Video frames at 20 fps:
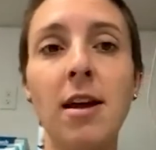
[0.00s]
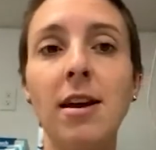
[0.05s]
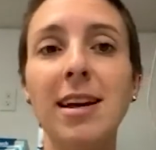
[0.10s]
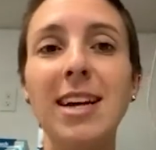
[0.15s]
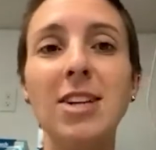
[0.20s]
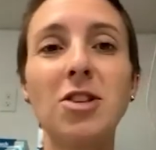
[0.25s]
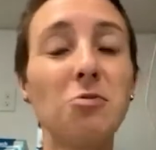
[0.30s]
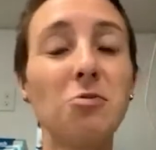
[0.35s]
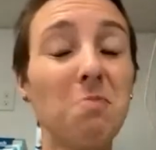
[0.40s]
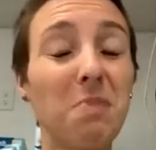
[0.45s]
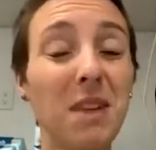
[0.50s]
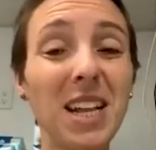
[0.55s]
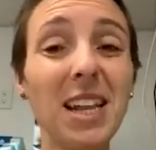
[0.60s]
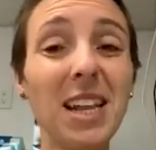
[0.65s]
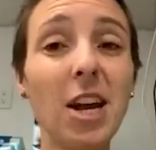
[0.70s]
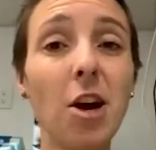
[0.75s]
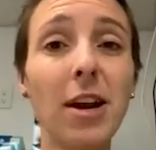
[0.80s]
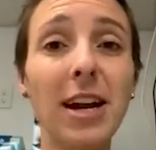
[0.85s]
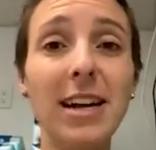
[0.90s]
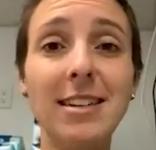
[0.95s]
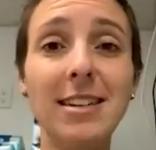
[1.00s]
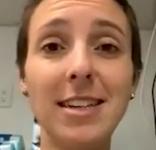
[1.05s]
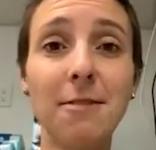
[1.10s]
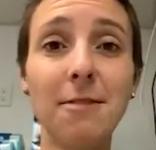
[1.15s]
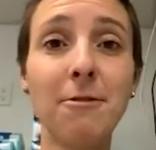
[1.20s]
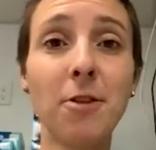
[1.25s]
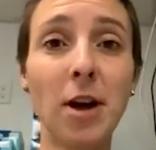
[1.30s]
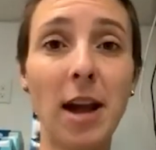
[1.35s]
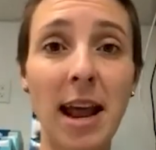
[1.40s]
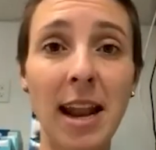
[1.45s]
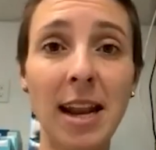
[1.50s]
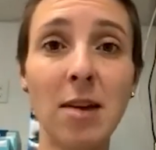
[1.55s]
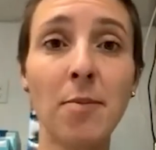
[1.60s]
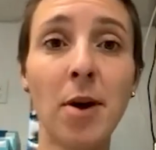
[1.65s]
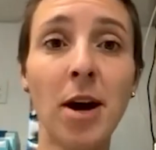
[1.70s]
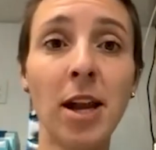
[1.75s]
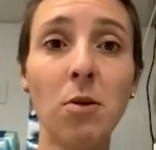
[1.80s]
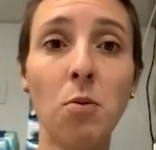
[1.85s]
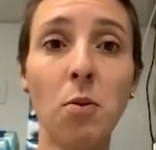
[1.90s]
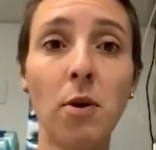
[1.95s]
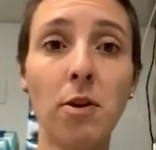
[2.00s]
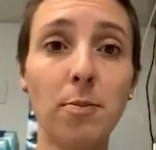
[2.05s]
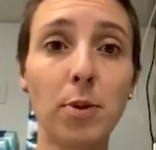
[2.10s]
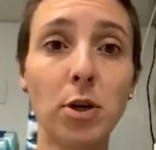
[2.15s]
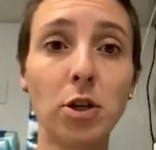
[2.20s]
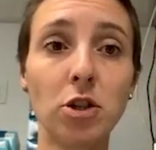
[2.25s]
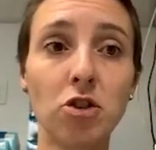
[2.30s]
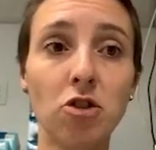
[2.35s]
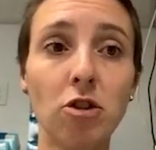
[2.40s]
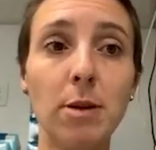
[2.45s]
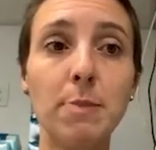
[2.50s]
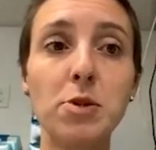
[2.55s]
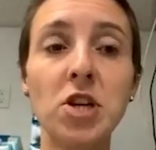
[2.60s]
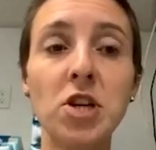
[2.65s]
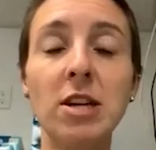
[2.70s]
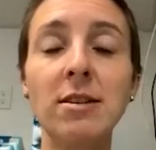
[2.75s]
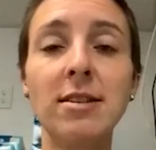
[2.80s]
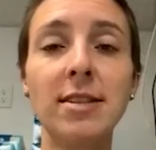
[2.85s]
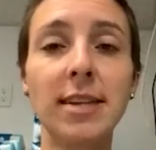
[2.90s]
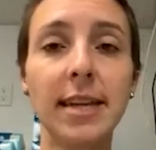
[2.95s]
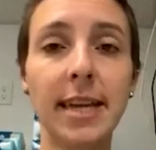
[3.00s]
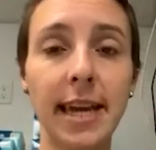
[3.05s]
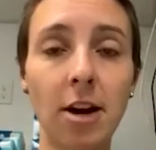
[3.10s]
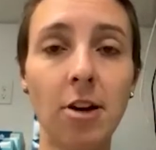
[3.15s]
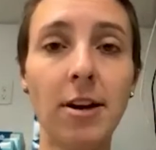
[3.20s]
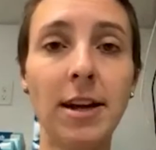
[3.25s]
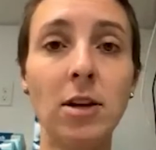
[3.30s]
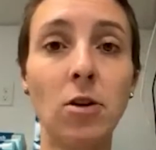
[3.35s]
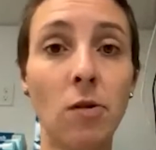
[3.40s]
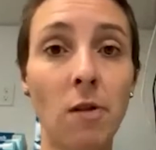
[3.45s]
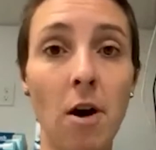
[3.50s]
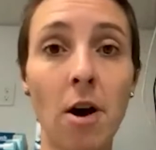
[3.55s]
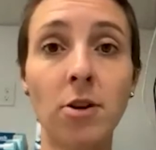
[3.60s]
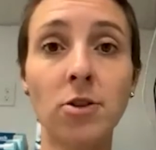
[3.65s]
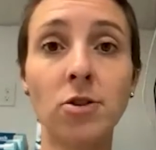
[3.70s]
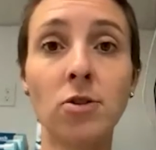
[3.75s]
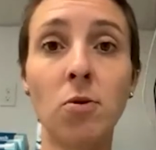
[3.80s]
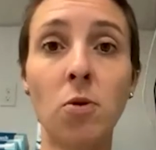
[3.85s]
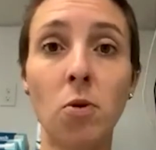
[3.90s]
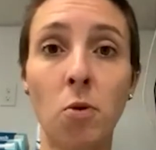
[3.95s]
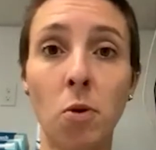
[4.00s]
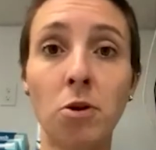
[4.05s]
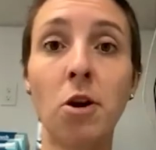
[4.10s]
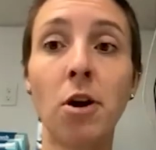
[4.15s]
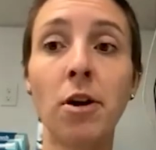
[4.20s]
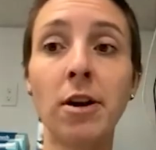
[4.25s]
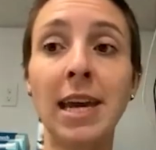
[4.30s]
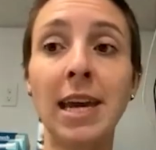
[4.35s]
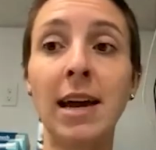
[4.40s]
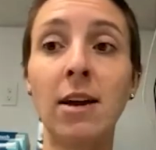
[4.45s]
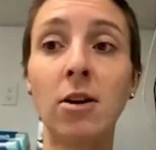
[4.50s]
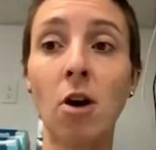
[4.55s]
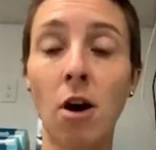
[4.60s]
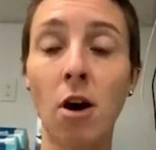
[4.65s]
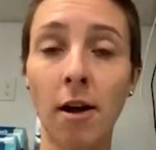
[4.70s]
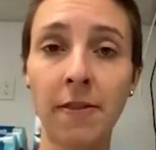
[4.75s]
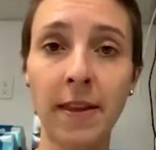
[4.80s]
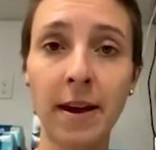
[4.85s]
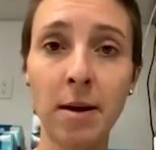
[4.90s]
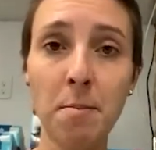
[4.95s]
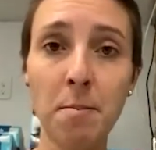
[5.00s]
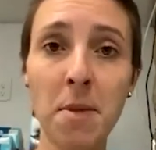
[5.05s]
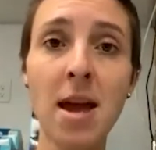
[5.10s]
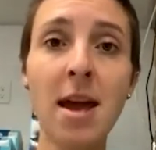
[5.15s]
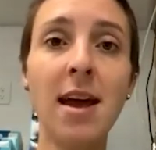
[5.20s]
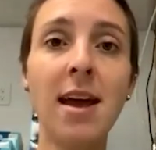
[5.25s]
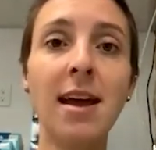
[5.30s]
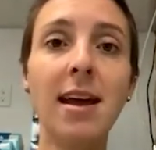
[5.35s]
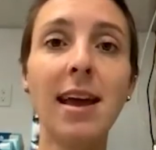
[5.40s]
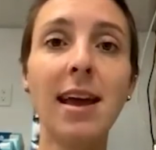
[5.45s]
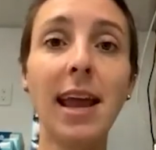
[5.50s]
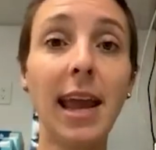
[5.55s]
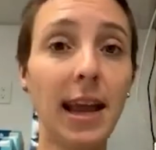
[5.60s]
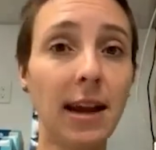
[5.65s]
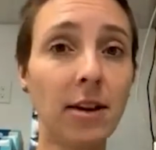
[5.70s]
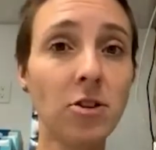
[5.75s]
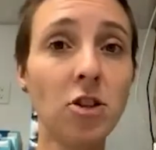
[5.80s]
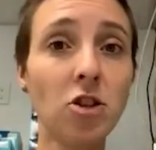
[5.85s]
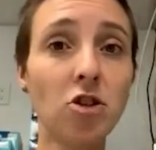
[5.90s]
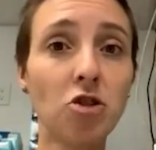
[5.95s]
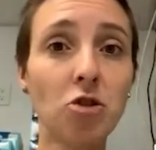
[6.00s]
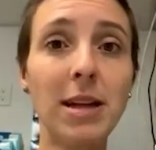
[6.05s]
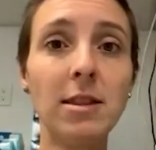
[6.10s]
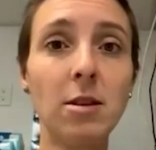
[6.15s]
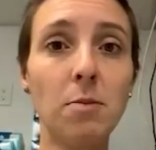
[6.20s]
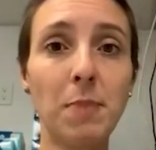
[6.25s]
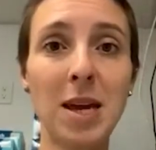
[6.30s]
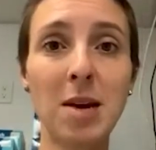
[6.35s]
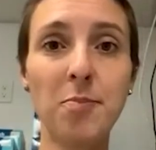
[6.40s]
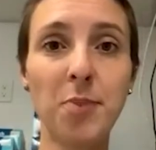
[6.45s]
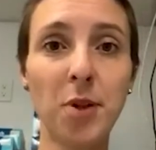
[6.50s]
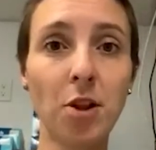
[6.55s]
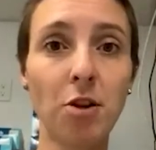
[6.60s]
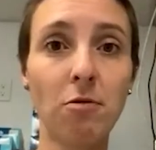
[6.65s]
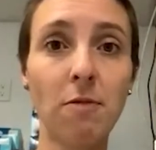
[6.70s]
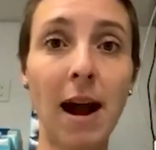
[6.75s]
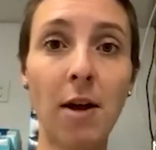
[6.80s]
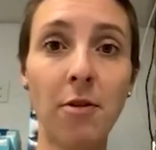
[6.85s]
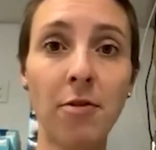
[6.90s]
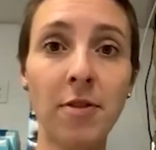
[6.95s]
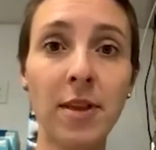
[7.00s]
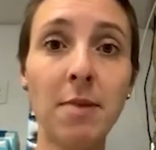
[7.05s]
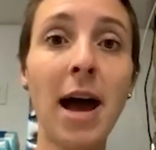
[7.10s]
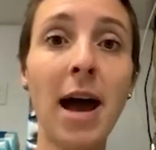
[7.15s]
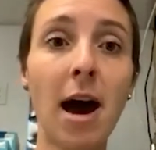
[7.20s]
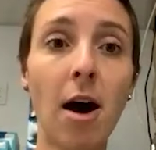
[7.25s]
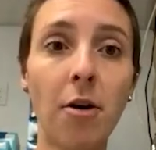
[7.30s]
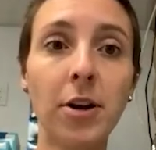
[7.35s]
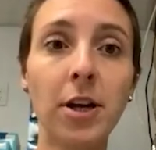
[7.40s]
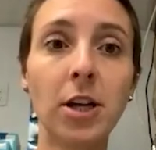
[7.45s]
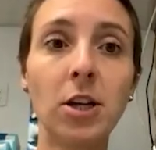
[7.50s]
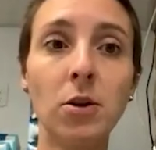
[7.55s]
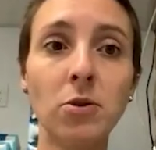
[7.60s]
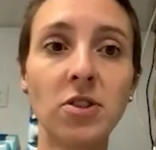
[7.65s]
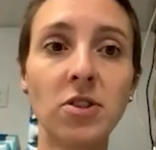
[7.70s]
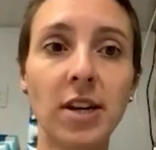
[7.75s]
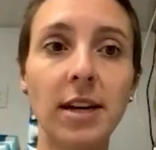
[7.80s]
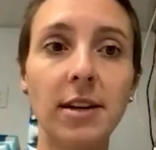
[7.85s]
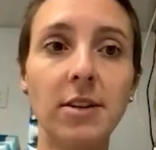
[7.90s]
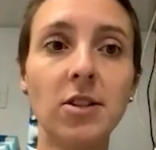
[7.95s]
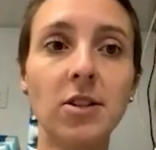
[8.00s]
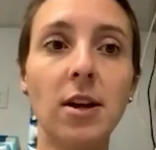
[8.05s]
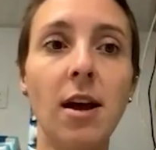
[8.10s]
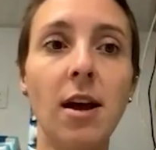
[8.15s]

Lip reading: It's a really good idea for anybody with a prescription to carry naloxone or Narcan on them and to train the people around them how to use it.